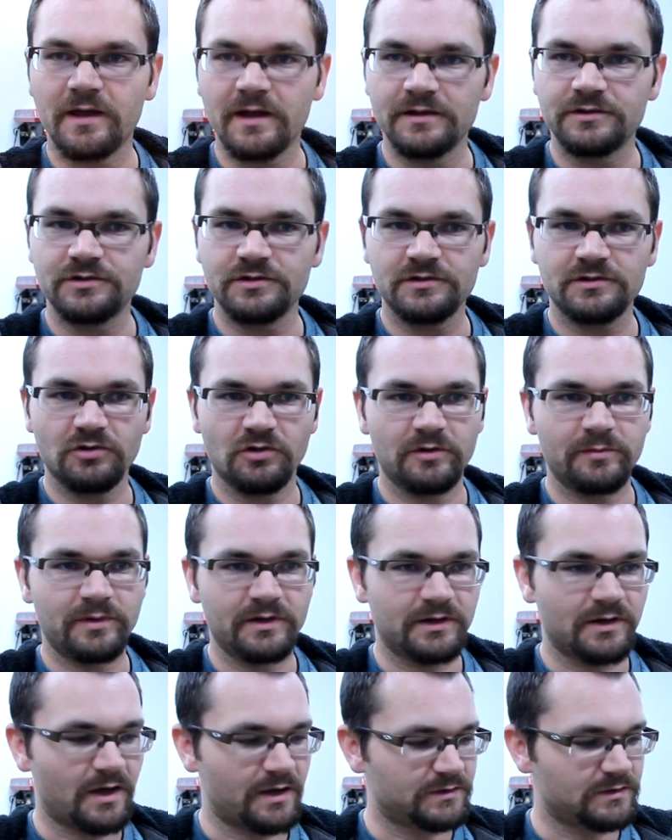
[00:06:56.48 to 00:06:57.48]
edges so they'd be
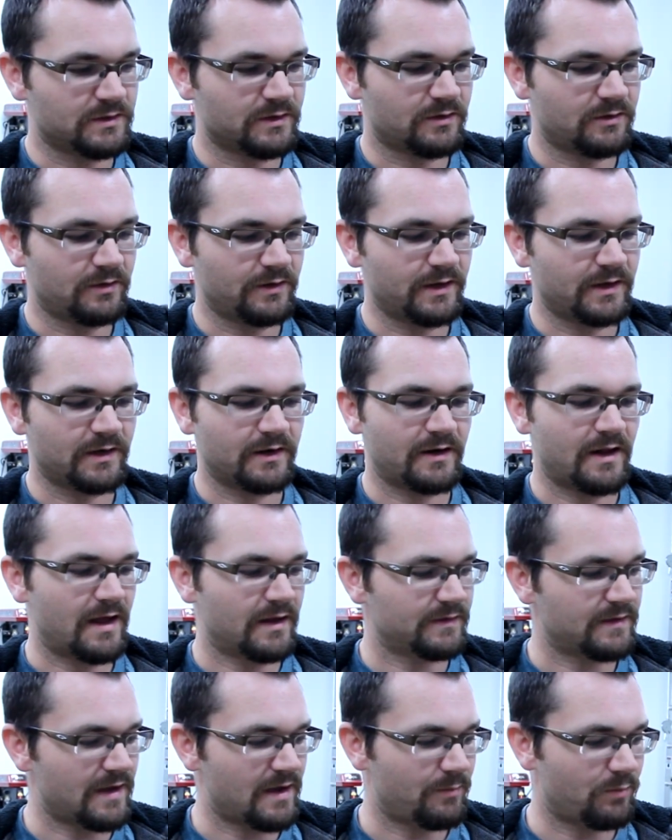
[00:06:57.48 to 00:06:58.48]
nice and clean, and
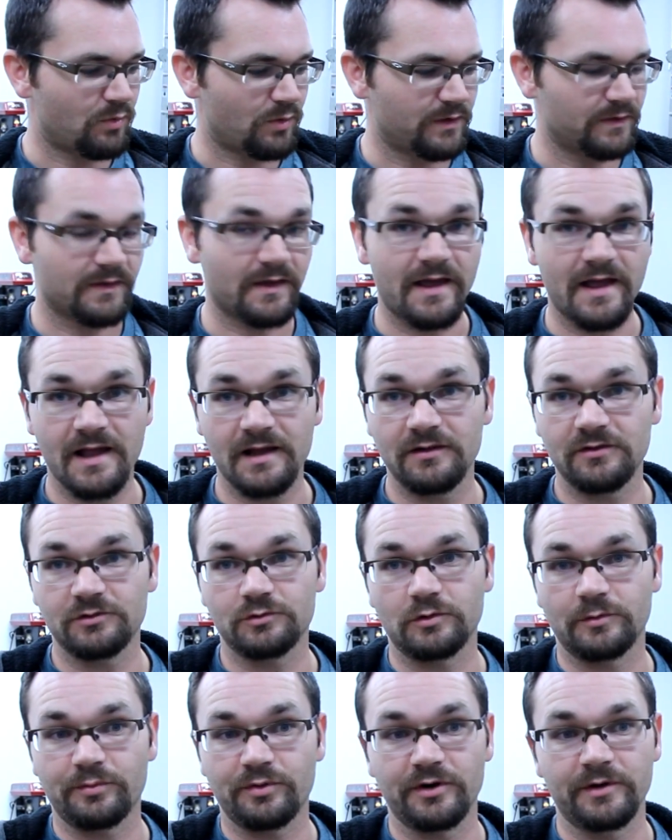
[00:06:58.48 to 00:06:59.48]
at that point the handles
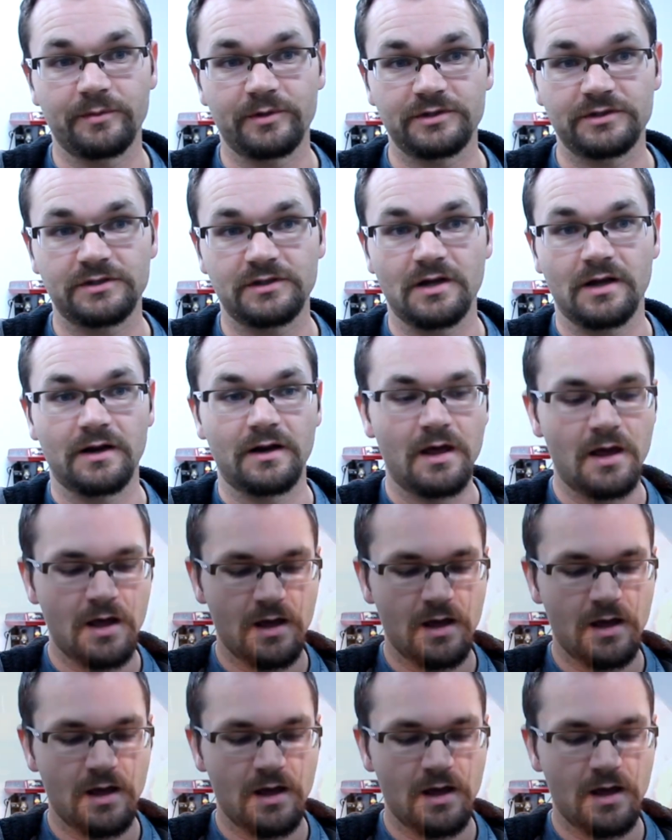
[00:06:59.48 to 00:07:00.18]
were pretty much done.